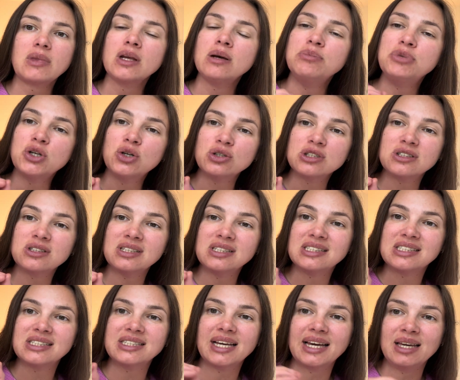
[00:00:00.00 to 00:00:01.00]
because
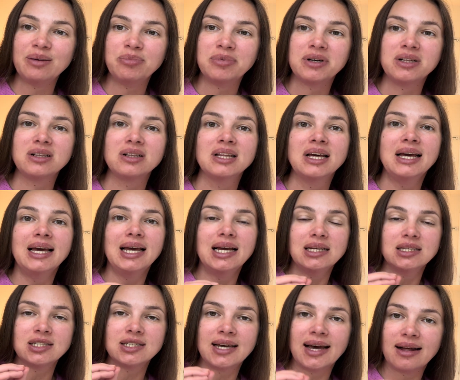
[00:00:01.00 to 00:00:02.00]
this table
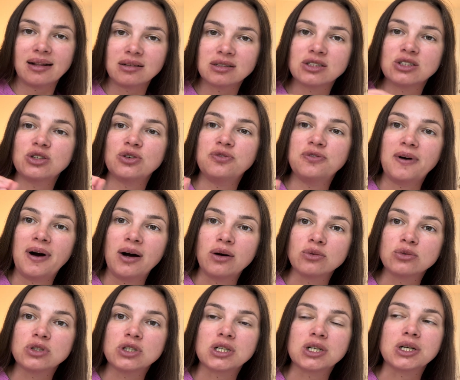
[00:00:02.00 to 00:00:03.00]
tells the
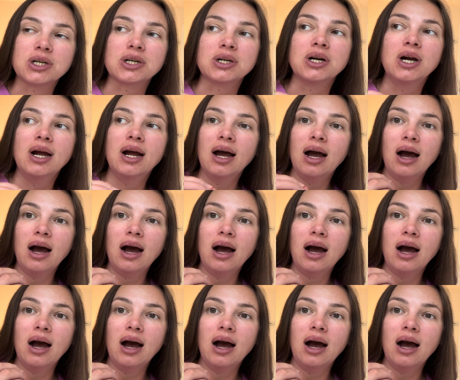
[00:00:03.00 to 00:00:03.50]
founder